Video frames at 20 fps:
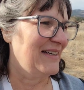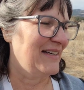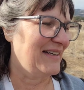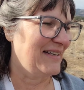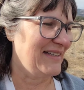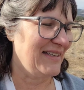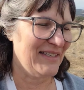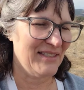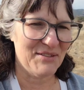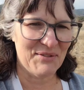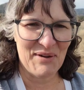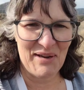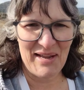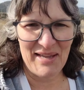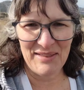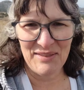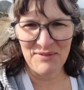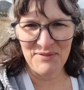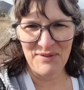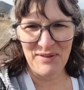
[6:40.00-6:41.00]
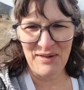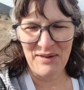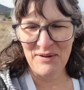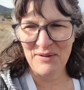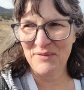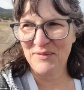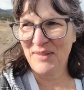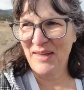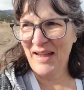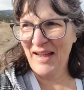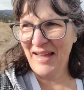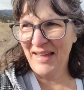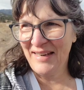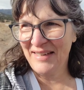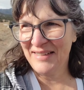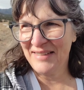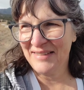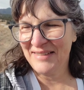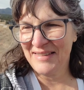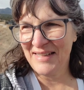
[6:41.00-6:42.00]
That's why I had the video of
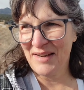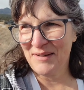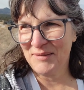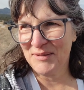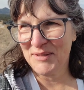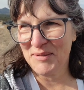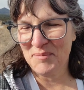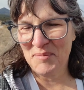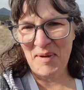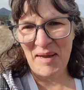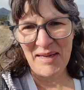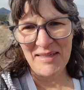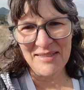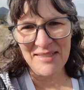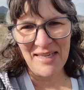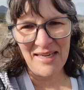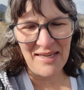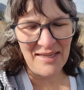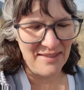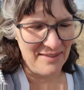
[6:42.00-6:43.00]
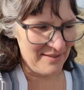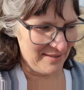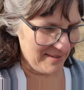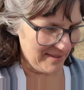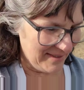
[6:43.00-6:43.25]
that, and that was amazing.